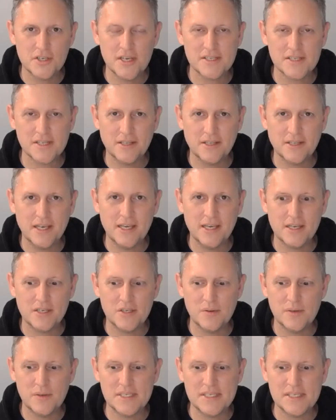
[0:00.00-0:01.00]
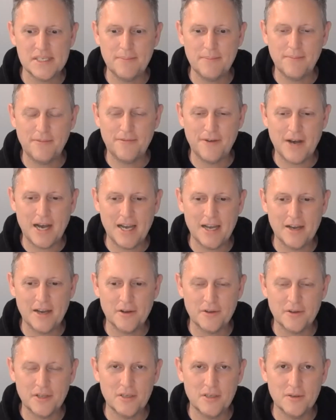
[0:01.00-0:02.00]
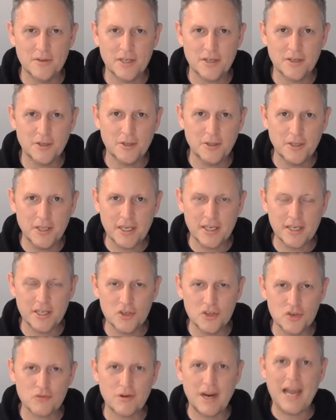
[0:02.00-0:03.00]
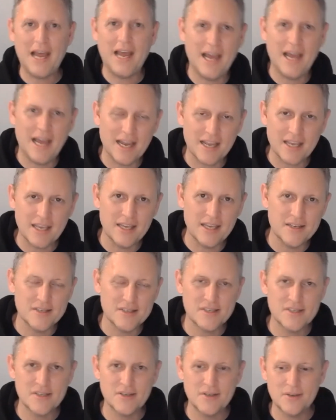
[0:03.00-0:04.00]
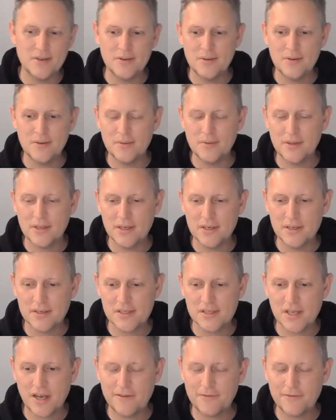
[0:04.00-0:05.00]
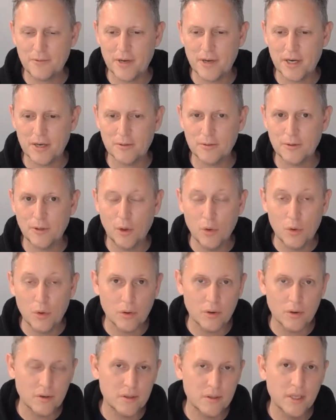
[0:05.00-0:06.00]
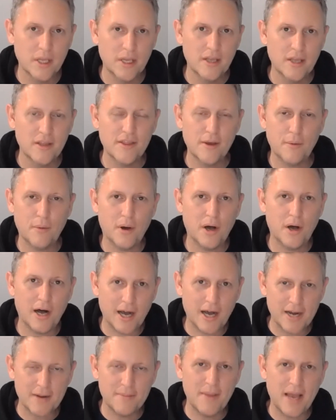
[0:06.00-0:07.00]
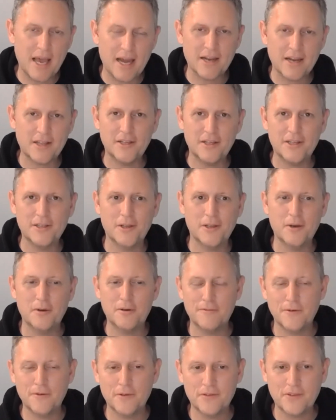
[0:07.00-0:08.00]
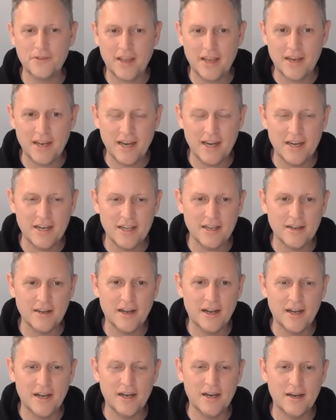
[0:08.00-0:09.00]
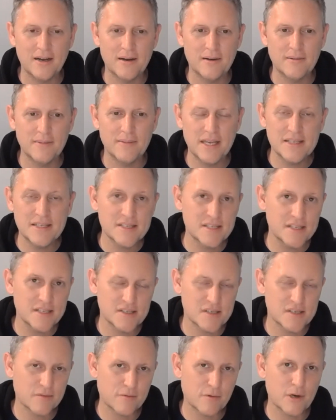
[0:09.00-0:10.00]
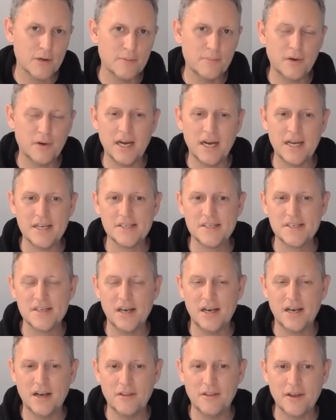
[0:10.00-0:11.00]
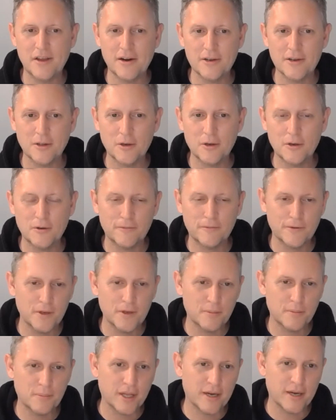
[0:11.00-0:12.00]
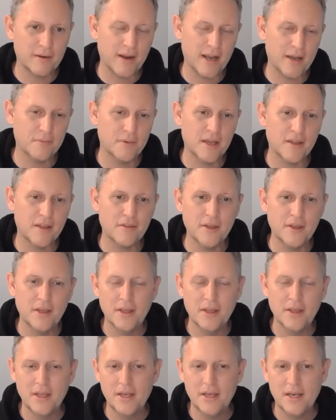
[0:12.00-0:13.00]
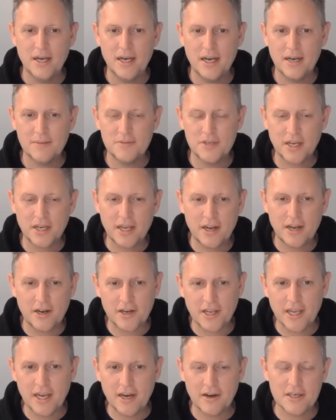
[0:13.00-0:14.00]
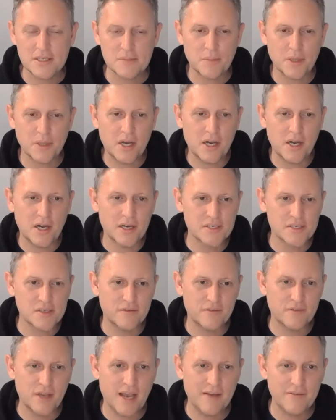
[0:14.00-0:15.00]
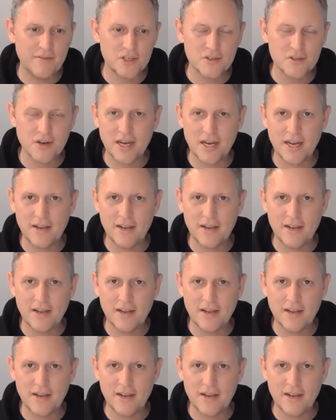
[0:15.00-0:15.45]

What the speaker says: has a link to a zip file that you can click and drag into the software local that will automatically load a full site editing instance of WordPress there in local for you to play around with. Check it out on Carrie's blog. So if you haven't tried